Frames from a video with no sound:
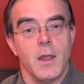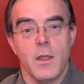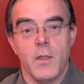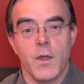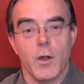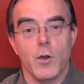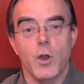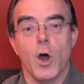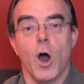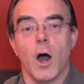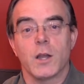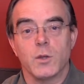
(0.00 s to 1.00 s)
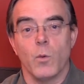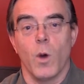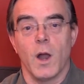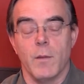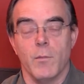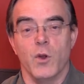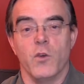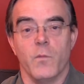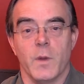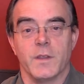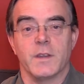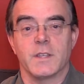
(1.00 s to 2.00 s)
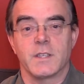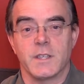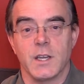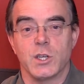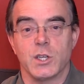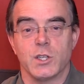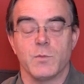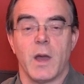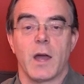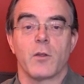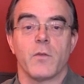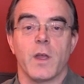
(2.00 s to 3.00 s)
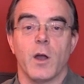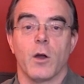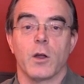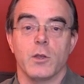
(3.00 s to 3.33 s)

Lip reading: they're not one movement. The distinctions matter, they are